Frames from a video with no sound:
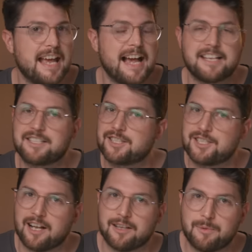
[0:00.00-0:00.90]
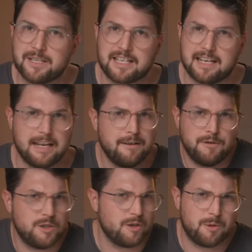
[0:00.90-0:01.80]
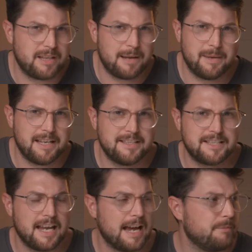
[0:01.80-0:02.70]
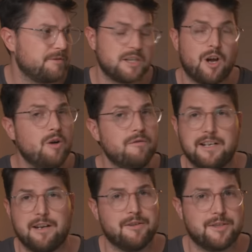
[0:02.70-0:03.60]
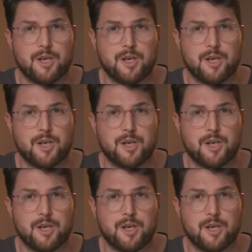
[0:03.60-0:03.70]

cask style of whiskey. And if you don't know what that means, I've done a whole video on the